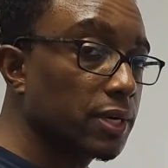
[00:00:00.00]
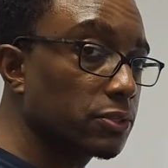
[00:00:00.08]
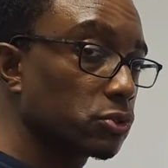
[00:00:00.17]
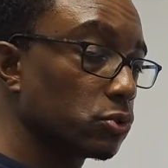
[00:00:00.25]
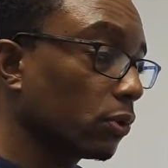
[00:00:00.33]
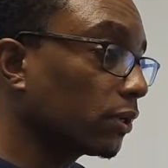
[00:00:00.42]
So there
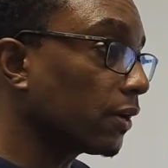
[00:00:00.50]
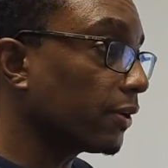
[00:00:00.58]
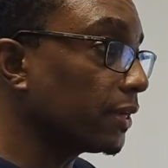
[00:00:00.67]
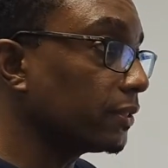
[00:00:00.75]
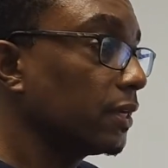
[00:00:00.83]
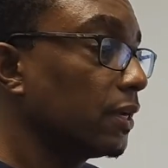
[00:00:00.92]
is no
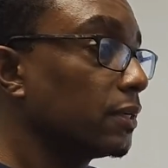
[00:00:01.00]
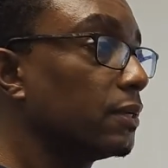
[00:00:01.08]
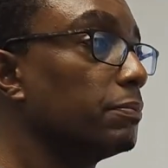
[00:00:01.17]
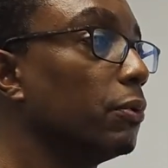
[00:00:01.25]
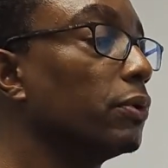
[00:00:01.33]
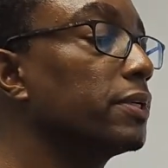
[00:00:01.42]
current,
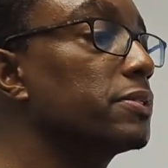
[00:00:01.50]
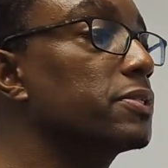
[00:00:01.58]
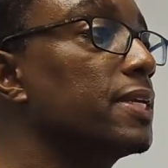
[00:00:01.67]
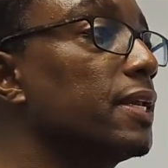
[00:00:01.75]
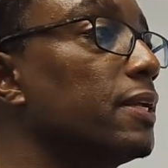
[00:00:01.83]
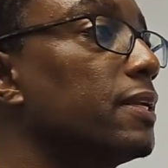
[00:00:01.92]
the boat is
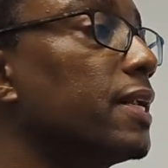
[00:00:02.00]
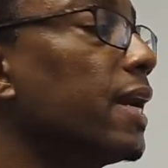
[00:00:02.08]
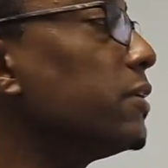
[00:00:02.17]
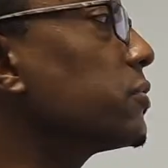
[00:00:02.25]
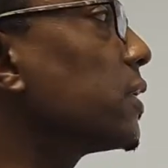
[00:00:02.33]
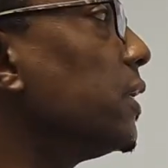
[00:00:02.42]
sailing
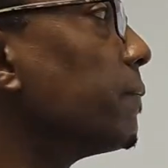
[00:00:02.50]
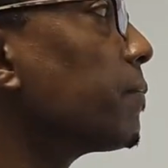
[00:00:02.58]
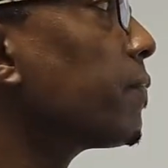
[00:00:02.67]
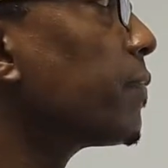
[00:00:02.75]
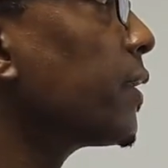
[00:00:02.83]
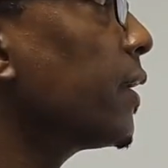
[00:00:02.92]
nicely.
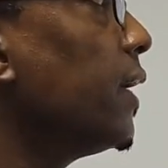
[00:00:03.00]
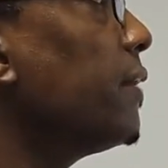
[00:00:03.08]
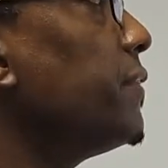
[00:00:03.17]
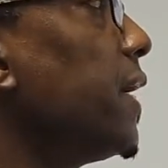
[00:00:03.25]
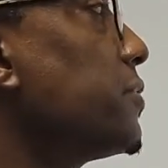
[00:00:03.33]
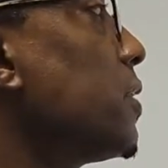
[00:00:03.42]

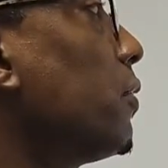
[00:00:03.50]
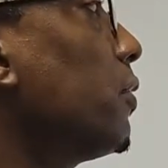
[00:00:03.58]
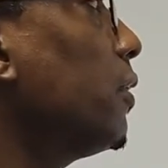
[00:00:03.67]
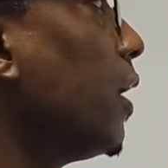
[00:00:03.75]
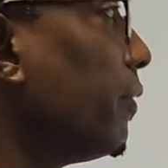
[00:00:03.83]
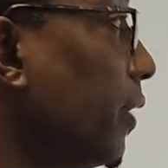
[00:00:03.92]
If there is
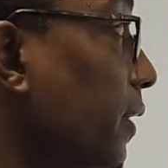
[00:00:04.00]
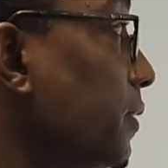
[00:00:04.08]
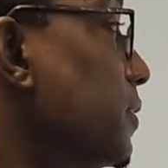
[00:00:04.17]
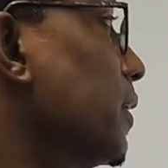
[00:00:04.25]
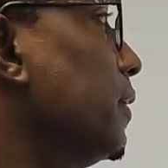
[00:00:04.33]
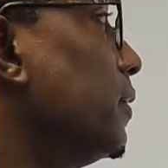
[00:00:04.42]
a
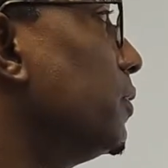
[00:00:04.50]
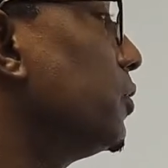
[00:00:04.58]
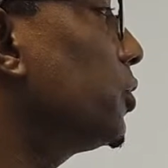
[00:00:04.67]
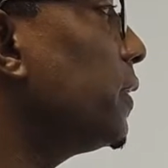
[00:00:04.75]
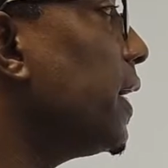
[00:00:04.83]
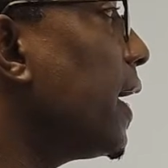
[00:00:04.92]
current,
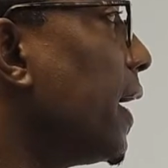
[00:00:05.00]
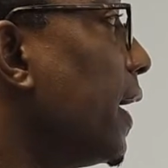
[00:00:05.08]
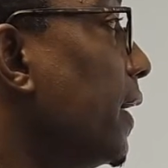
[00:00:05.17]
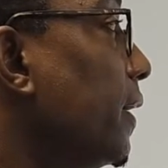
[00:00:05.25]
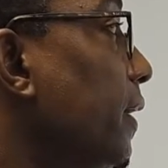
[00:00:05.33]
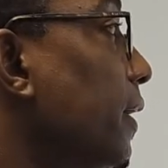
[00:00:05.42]

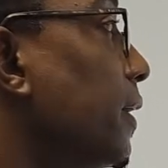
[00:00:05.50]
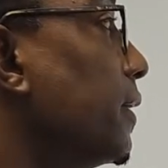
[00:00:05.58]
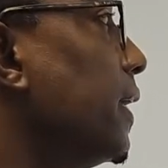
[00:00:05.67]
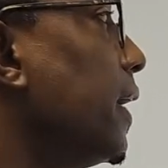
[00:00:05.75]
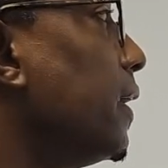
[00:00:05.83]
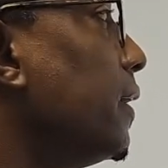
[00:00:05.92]

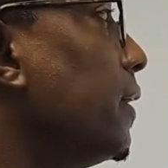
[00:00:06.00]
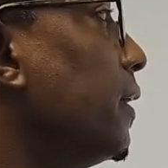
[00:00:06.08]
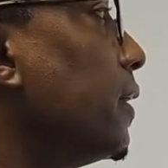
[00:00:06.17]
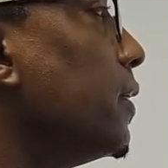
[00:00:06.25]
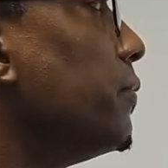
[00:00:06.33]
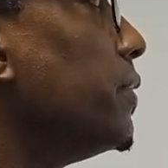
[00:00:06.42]
3I,
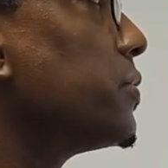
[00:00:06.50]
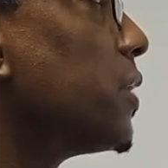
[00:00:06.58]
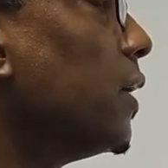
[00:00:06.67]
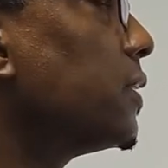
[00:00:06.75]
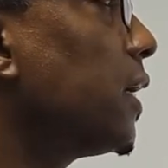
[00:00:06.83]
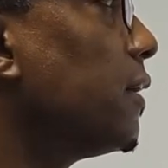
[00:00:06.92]
then the
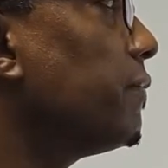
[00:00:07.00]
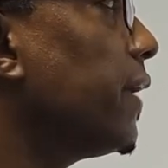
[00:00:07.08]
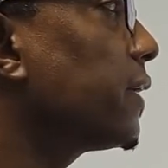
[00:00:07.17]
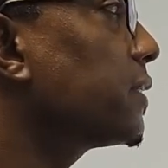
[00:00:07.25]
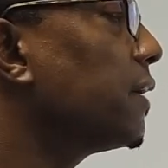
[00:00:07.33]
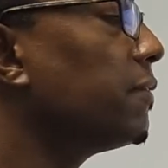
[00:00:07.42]
resultant
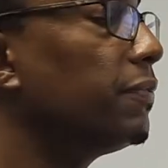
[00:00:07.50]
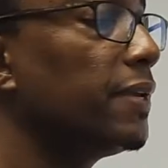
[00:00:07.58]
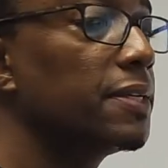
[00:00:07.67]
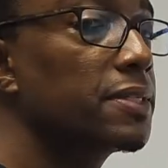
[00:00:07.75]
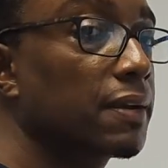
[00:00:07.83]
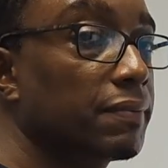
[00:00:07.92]
vector
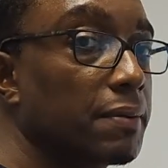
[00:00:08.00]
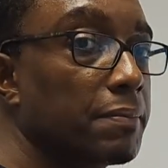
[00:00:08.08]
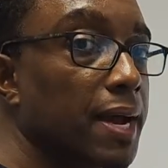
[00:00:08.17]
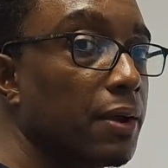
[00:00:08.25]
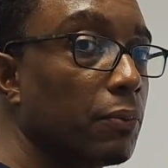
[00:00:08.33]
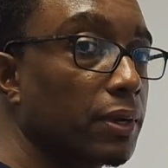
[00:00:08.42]
v is given
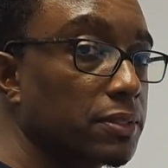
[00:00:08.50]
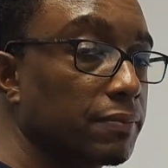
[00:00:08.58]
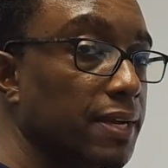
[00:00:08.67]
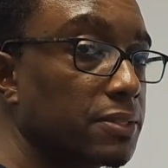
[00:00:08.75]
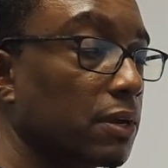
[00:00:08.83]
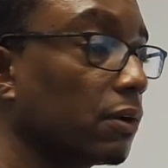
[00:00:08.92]
by what?
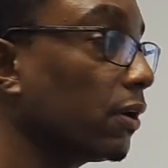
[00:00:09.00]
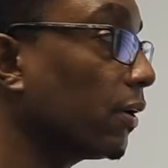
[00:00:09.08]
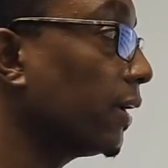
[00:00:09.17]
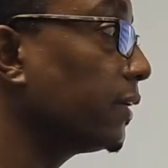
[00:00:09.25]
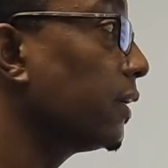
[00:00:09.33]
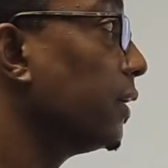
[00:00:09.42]
If there is a
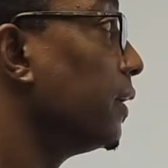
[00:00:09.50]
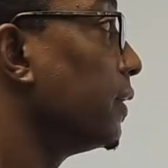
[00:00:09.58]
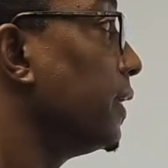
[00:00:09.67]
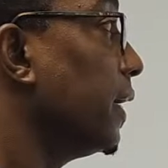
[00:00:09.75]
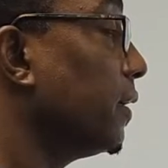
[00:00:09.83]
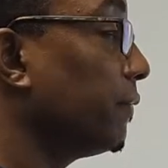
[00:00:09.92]
current,
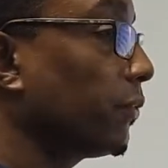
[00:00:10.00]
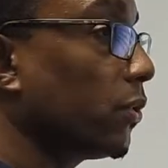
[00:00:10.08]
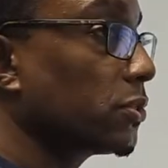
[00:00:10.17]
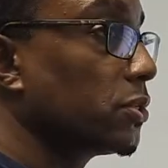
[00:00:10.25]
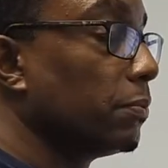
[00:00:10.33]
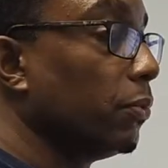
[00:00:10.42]
then of
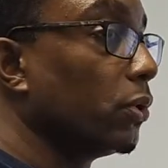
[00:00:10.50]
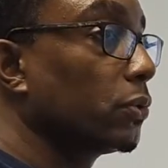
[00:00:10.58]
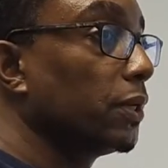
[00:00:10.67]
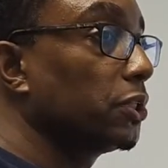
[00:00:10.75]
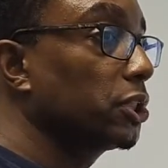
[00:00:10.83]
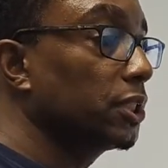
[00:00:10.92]
course the
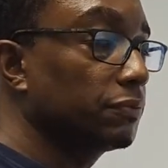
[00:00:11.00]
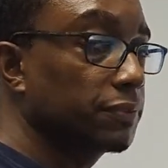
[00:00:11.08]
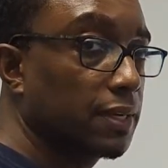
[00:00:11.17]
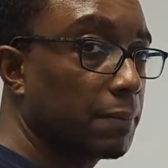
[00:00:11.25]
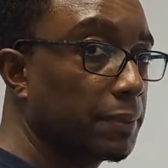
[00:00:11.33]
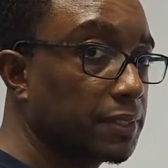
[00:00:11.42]
boat will
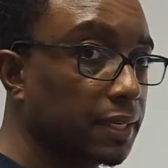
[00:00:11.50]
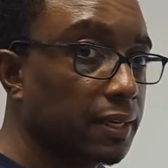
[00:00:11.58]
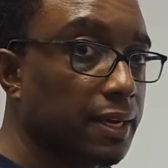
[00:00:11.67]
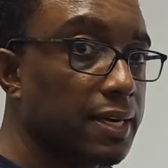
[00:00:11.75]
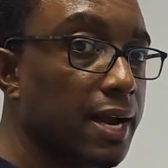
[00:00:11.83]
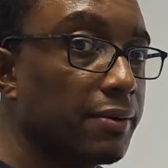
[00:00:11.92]
shift in a
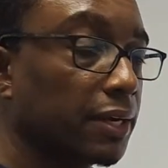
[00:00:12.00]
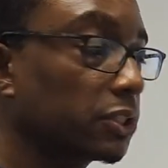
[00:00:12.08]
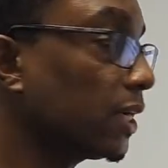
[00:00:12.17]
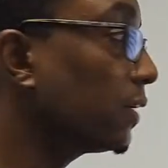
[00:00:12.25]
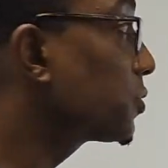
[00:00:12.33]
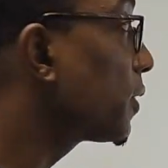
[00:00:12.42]
particular
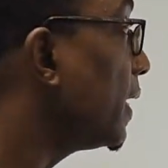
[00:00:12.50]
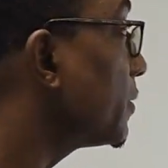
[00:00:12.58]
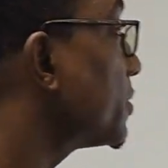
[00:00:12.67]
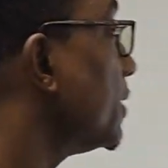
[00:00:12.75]
direction. So let's